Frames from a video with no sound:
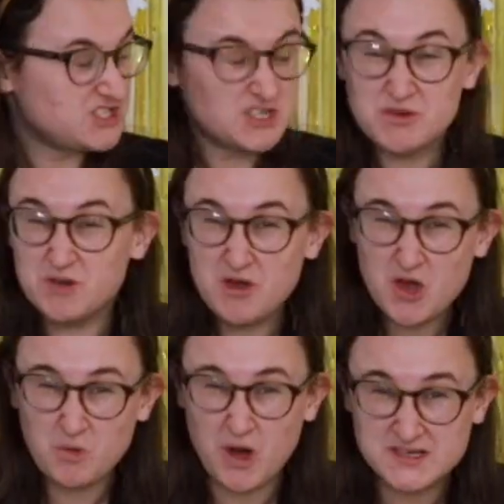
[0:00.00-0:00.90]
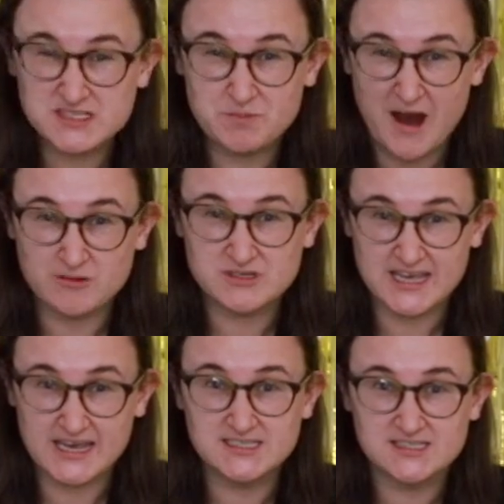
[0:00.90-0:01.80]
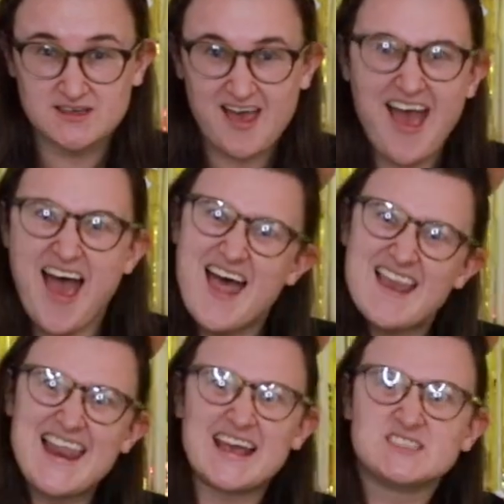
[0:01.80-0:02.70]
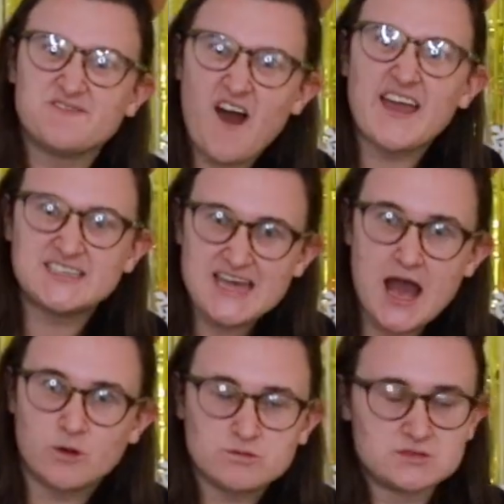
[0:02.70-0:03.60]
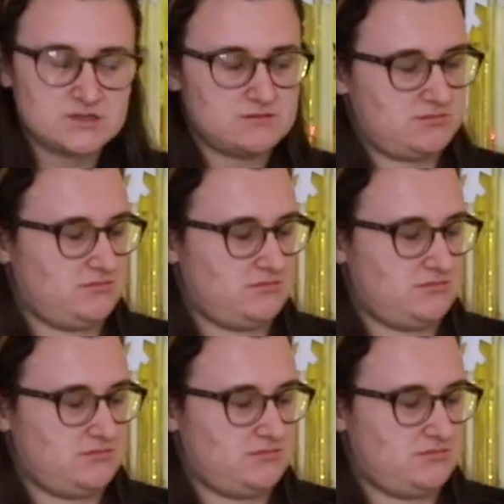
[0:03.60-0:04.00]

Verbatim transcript: Do you know what a sprout is? Let's find out.